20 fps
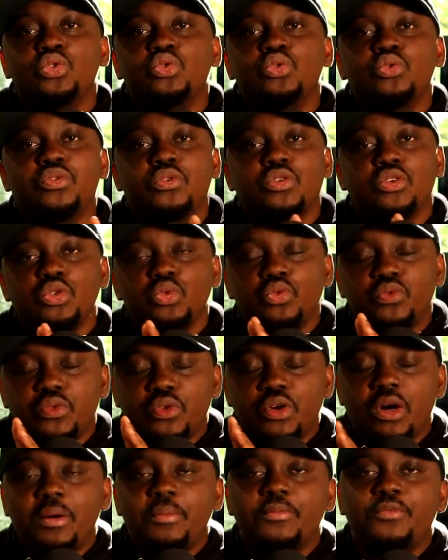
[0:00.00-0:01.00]

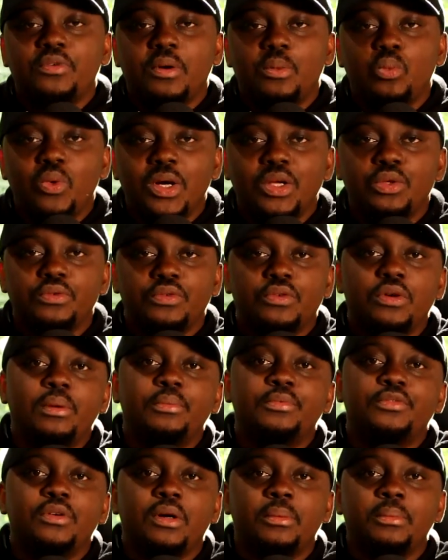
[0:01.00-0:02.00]
You've come from where you've
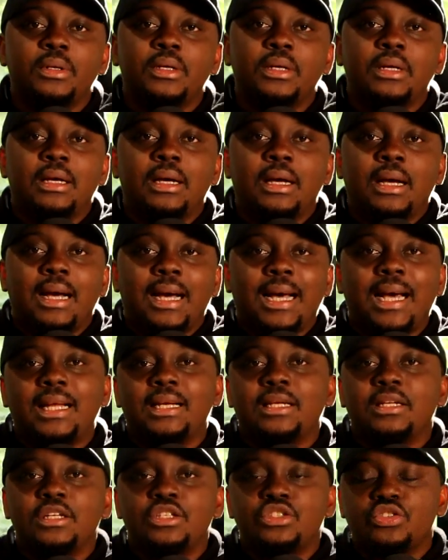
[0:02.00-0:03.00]
come from,
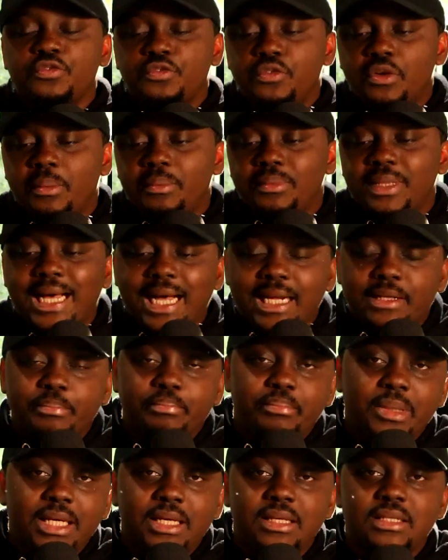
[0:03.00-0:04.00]
and it's from
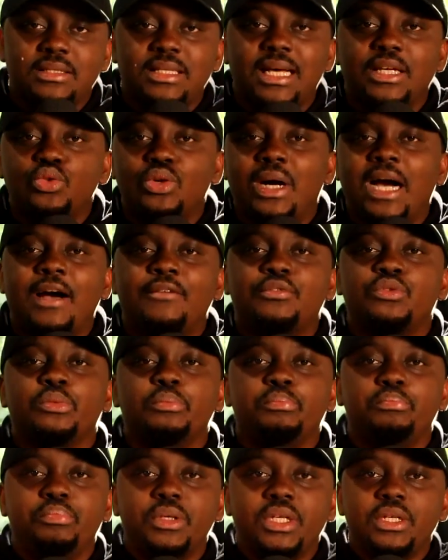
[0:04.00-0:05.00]
that base that you have to
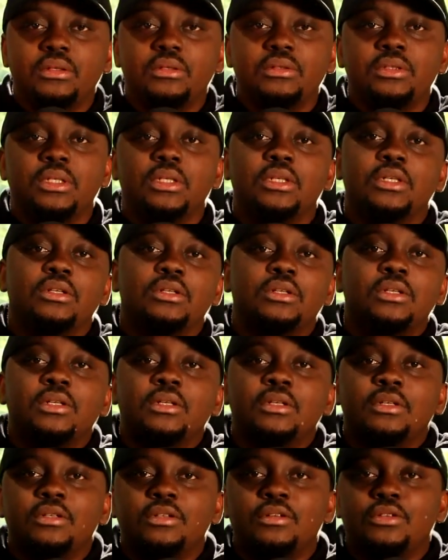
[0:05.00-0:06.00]
build
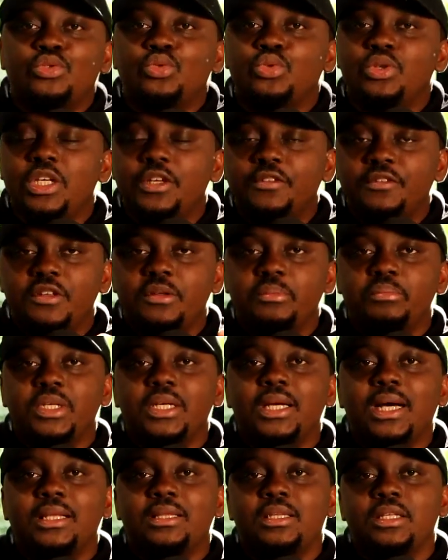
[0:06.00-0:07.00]
to even
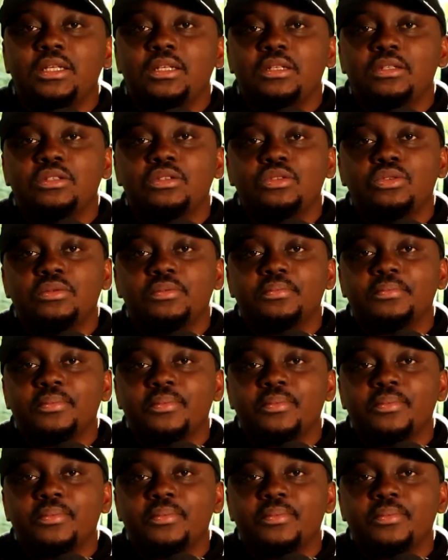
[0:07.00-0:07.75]
bigger things.